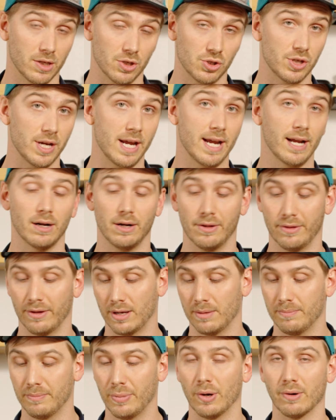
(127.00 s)
to shake all the
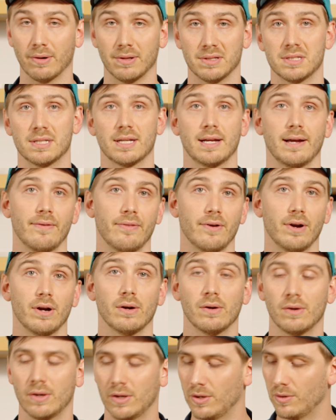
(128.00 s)
components together
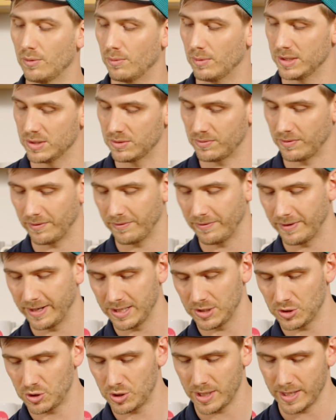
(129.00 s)
once we're
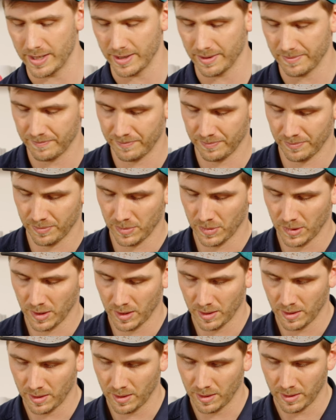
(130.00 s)
finished here.
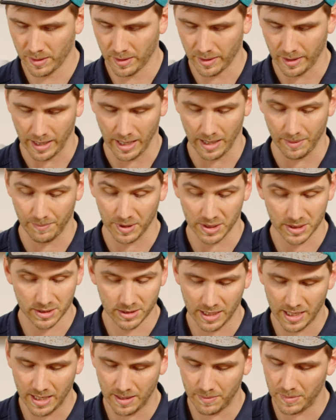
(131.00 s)
But
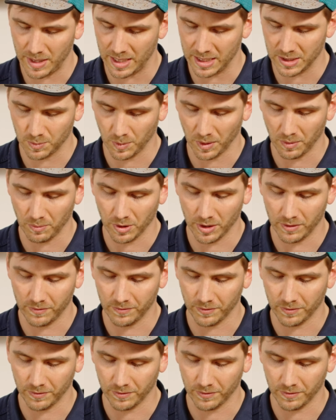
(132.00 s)
same as we would